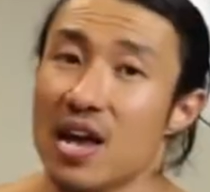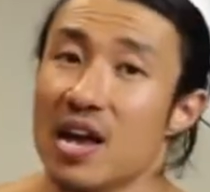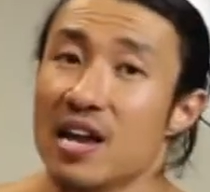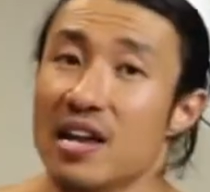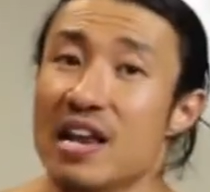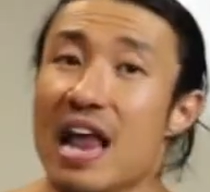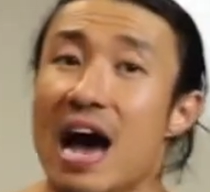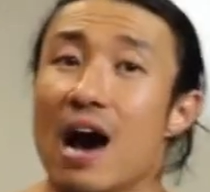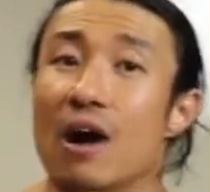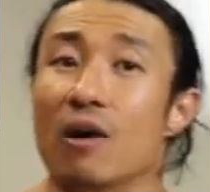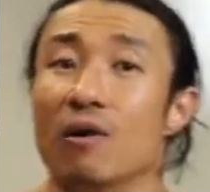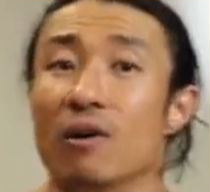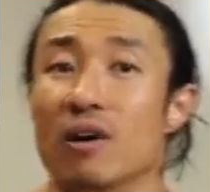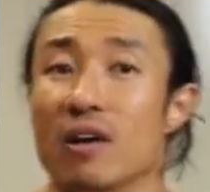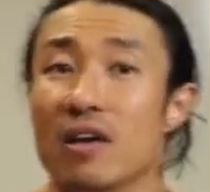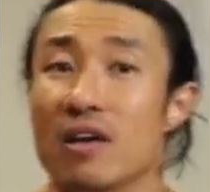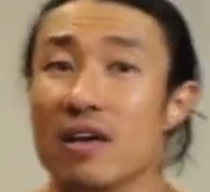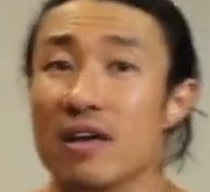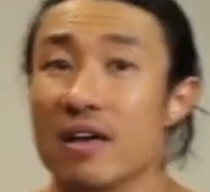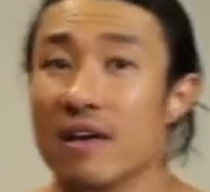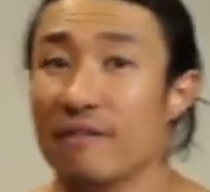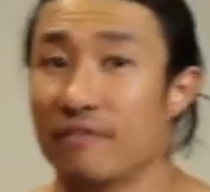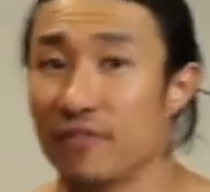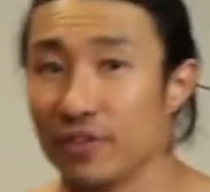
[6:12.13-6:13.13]

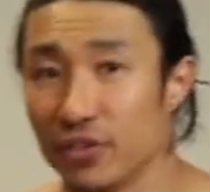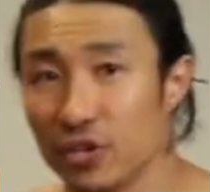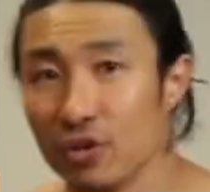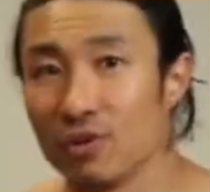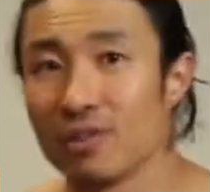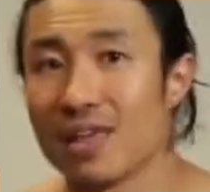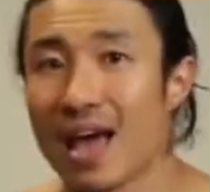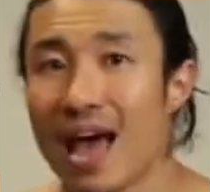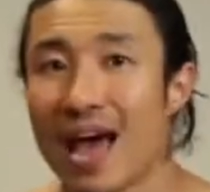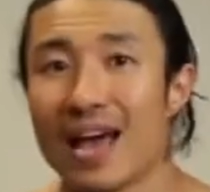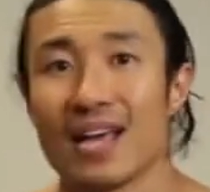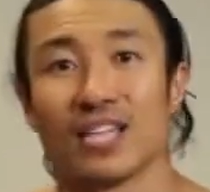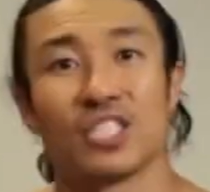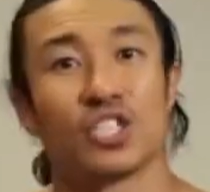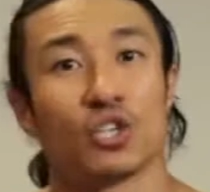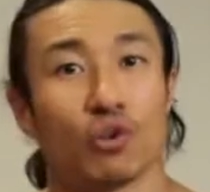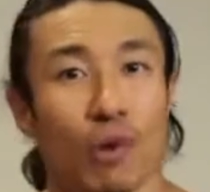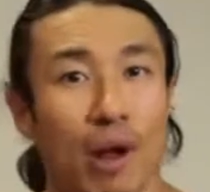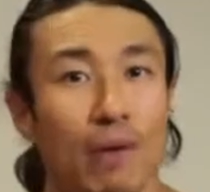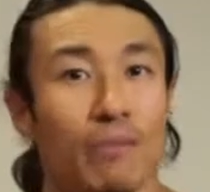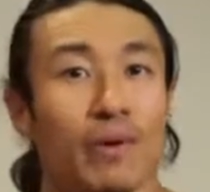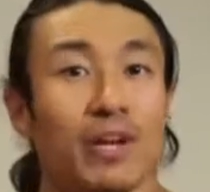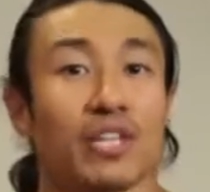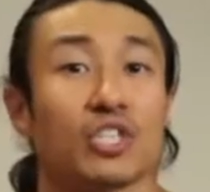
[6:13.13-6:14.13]
Now, if you do that, it's a
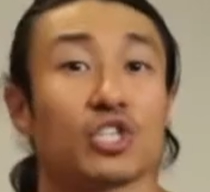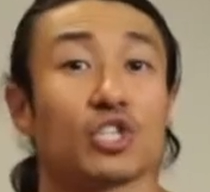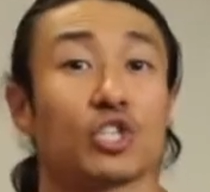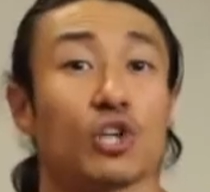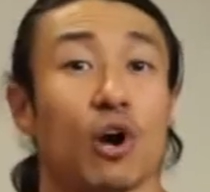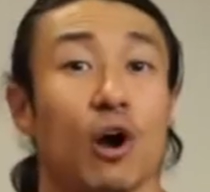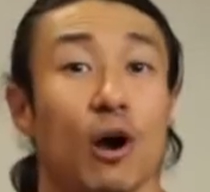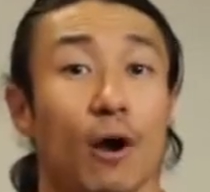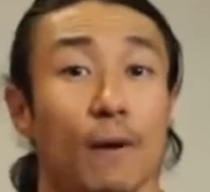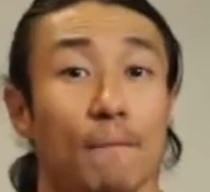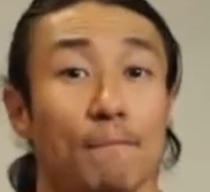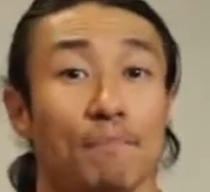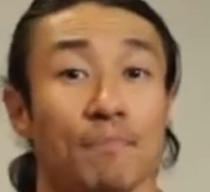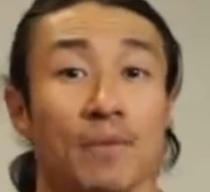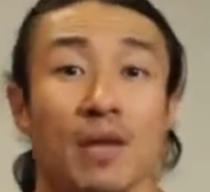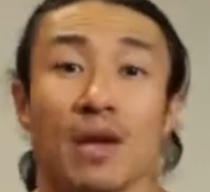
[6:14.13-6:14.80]
great way to start,